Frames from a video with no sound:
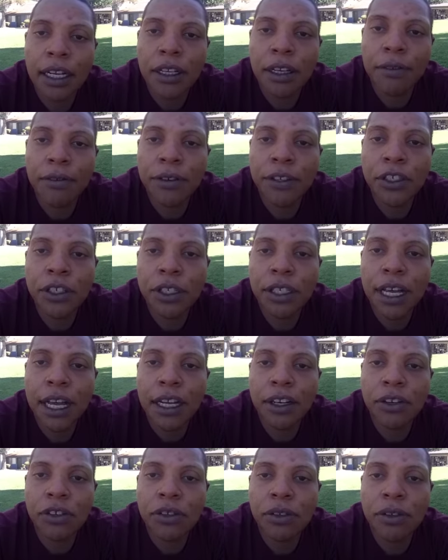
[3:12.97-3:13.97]
officially
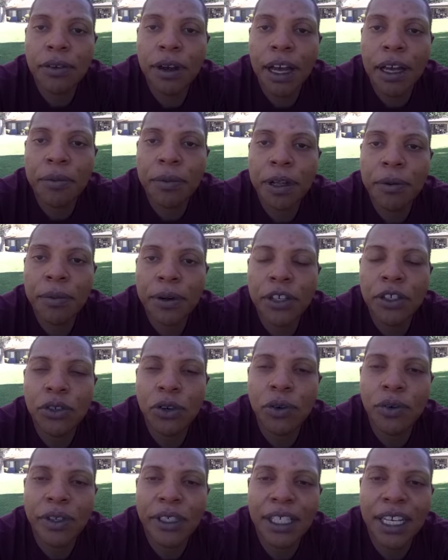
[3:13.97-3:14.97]
diagnosed with high blood pressure
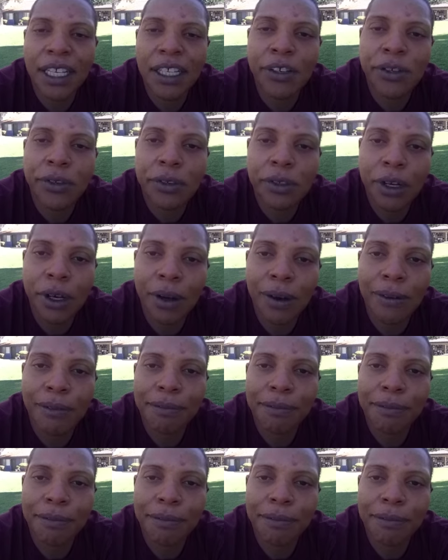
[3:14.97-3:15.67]
over 10 years ago.